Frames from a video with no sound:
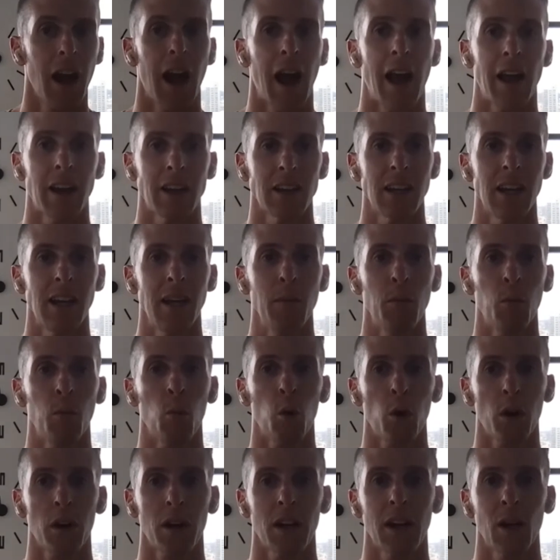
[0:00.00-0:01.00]
and keep
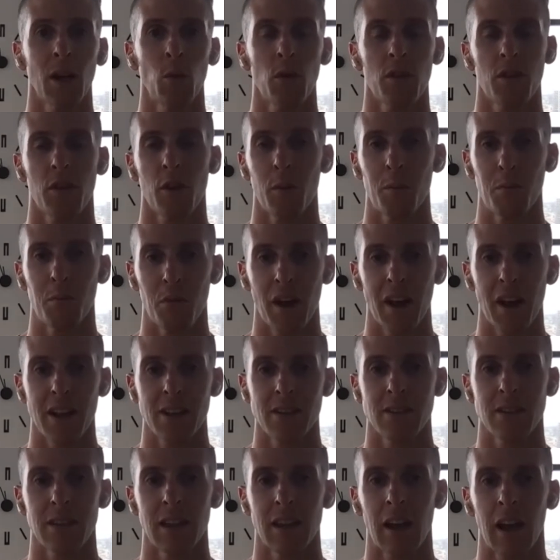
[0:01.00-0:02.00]
working with our
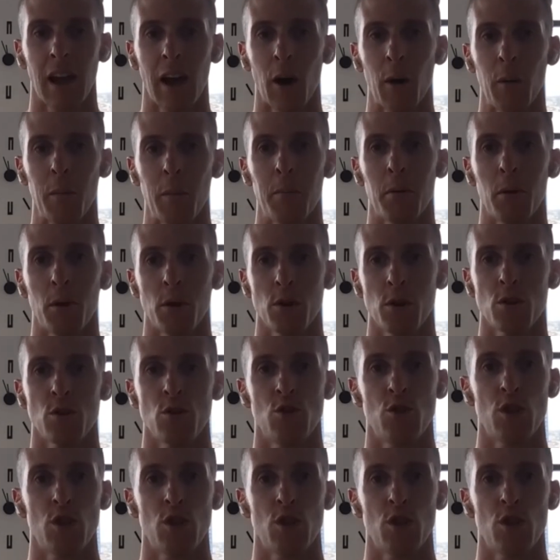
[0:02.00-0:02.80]
brands to help push